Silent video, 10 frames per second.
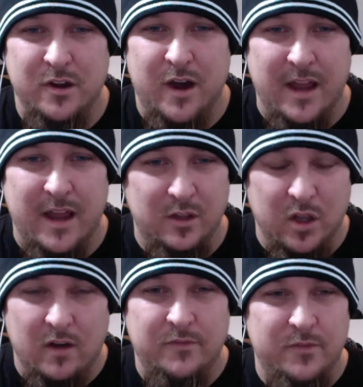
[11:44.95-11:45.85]
I
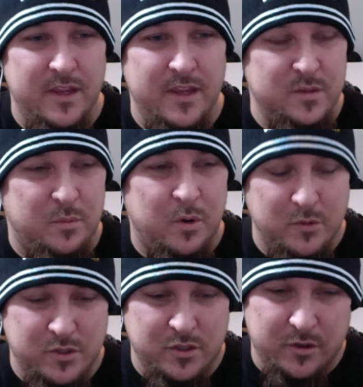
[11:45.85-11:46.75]
love his
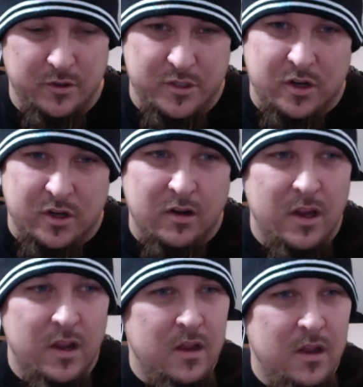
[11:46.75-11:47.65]
approach. You start
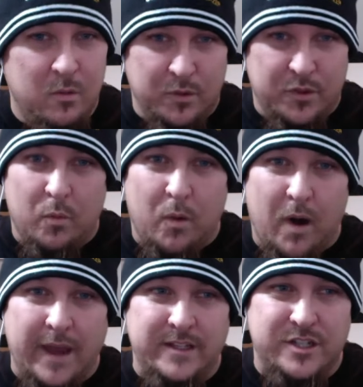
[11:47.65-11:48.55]
with the
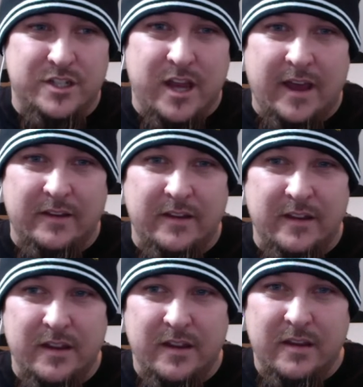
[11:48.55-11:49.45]
wide shot,
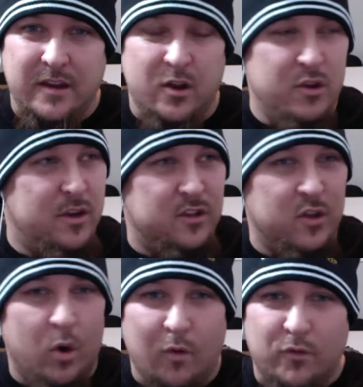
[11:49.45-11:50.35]
you get the
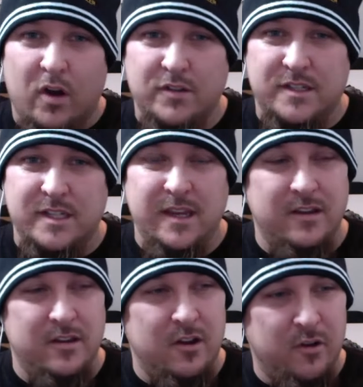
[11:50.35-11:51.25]
overall
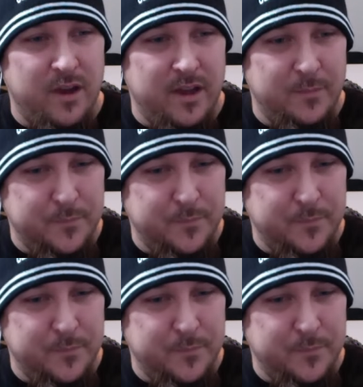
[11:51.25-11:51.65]
scene, and